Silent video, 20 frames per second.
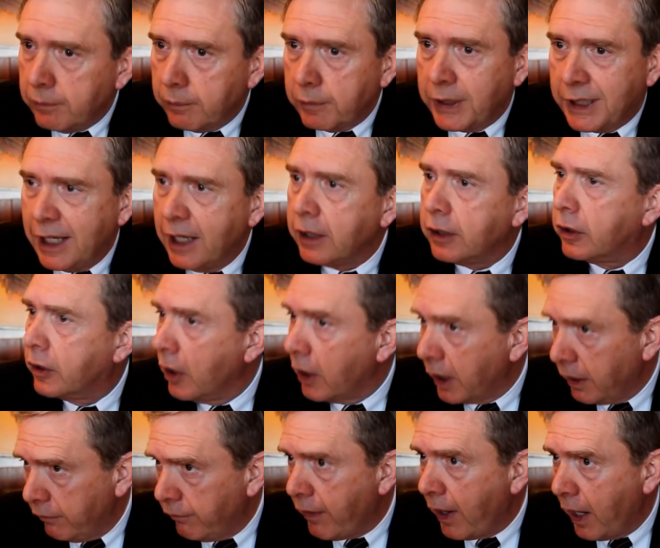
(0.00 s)
Get
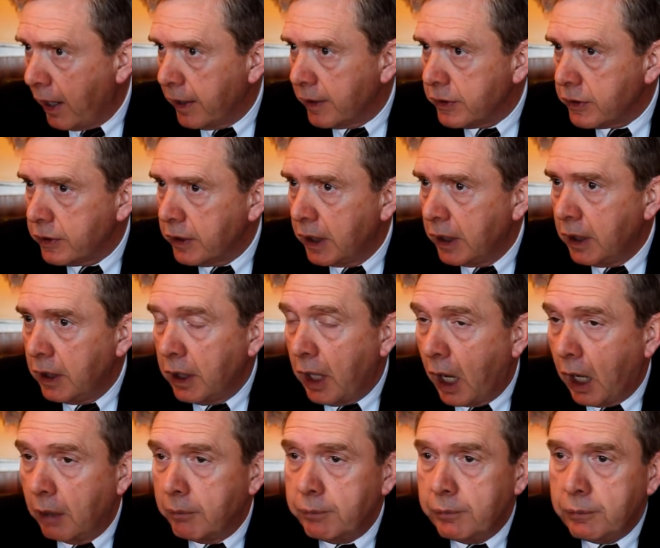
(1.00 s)
good advice.
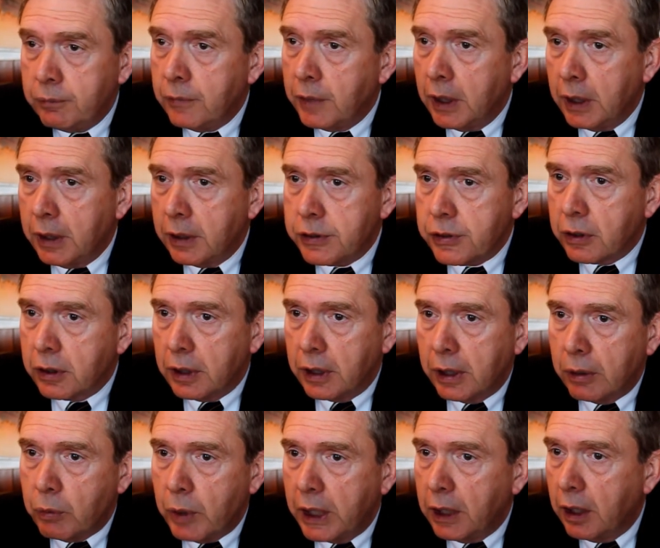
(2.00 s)

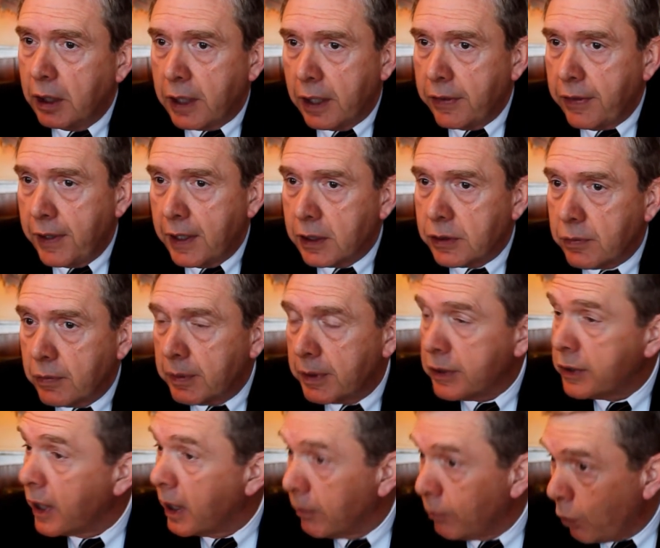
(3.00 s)
Certainly we look at things from the
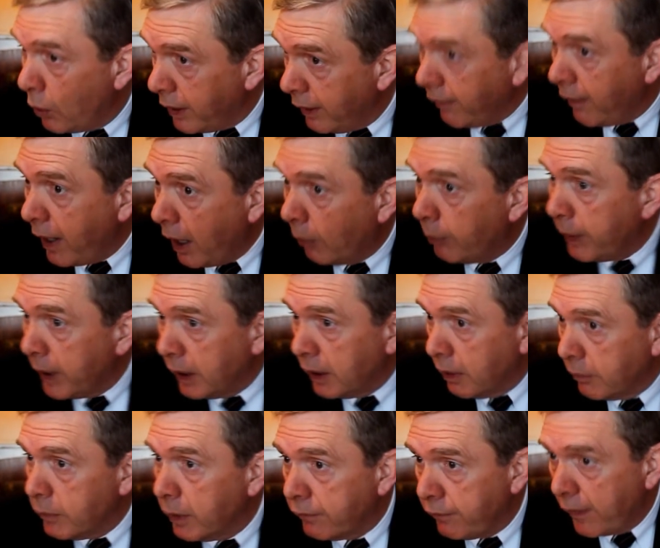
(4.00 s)
standpoint of helping
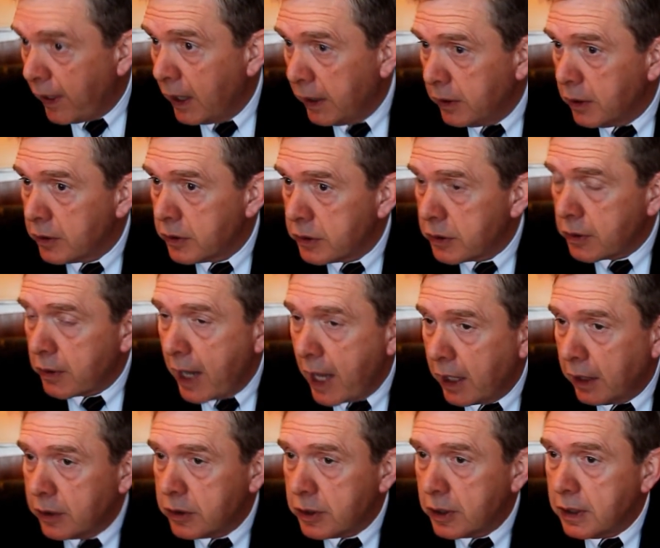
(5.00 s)
them define their
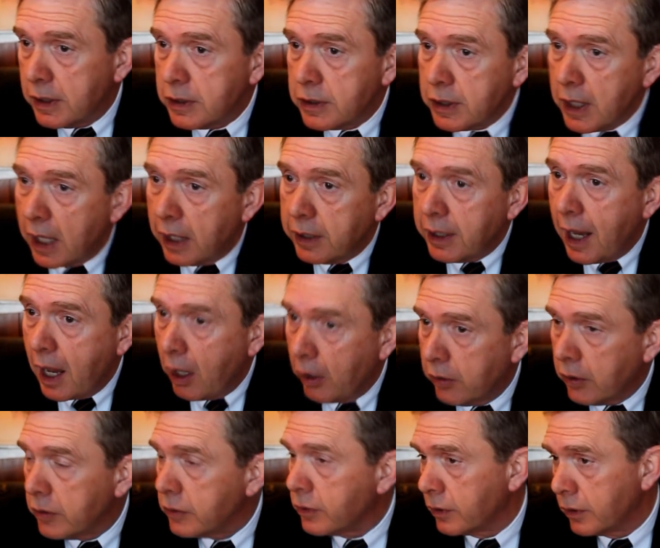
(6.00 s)
strategies and how
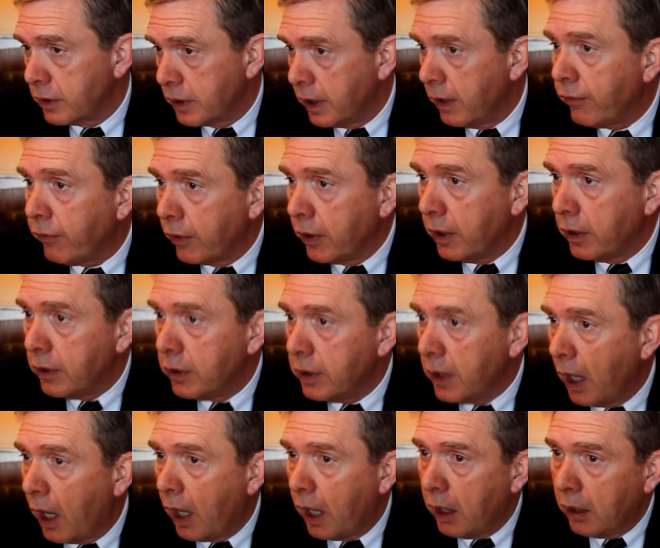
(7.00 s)
those are different
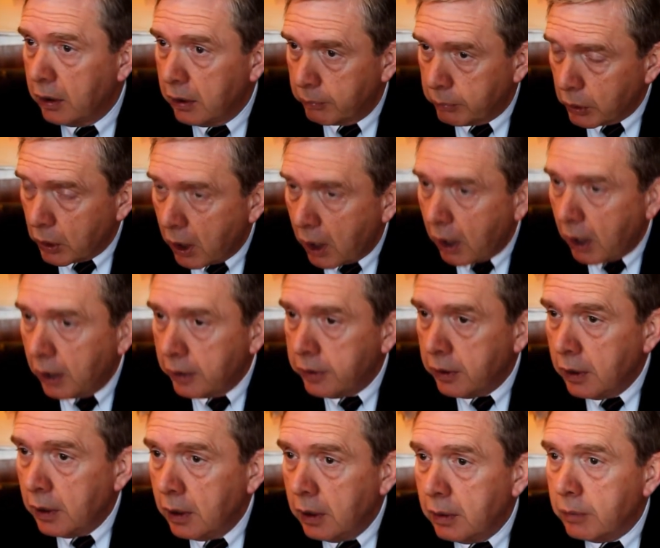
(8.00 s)
abroad,
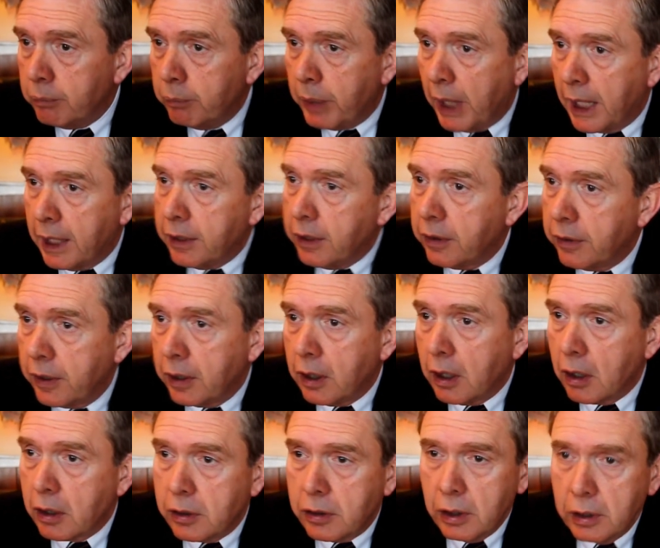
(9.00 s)
but there
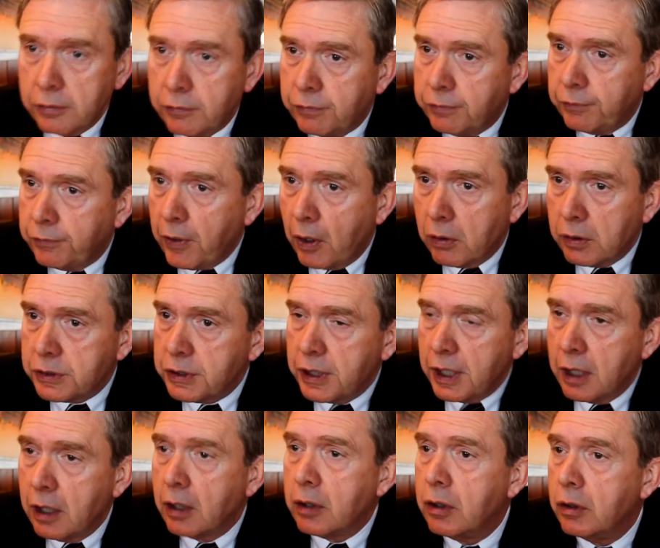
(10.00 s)
are good folks
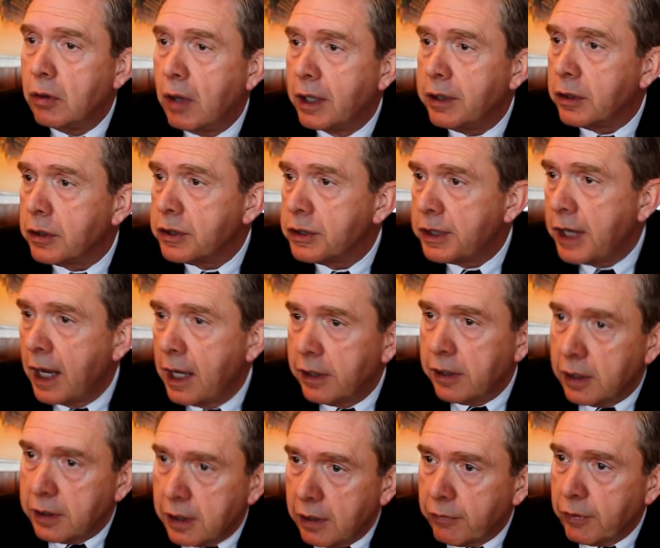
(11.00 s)
here who
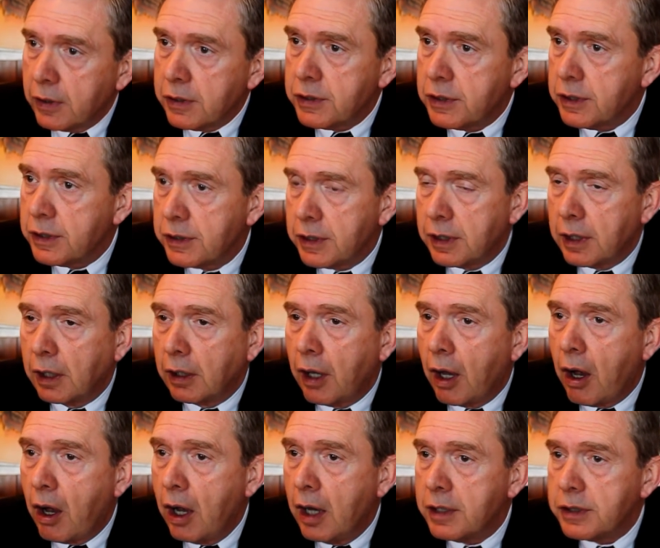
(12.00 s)
understand the differences in the
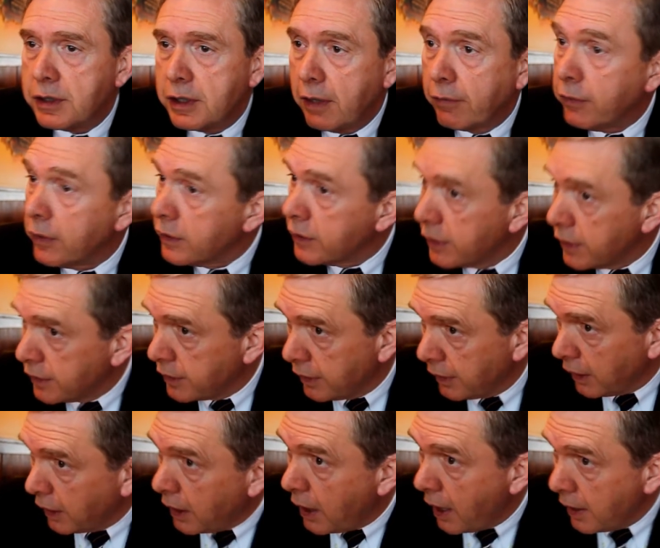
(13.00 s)
laws, differences
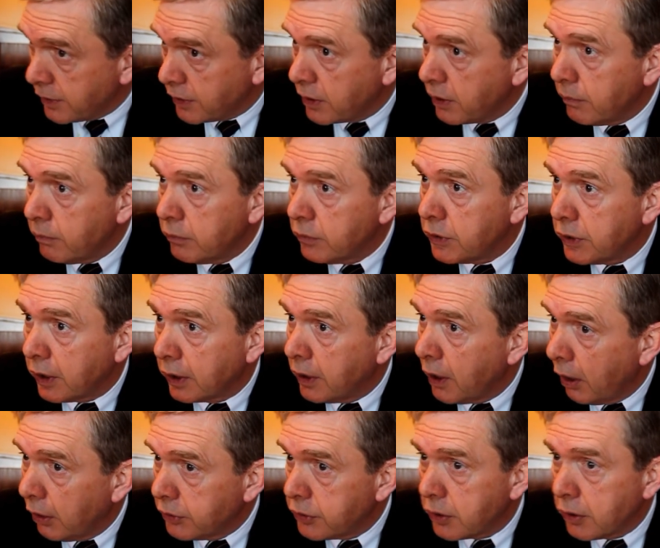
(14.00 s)
in the customs, the
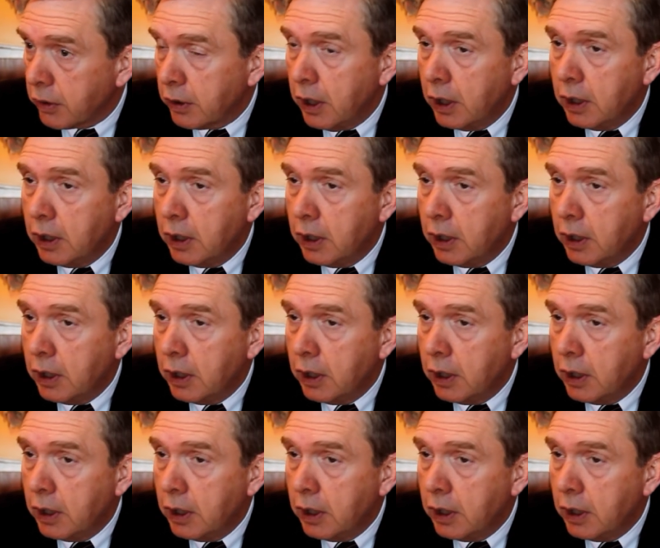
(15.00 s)
culture,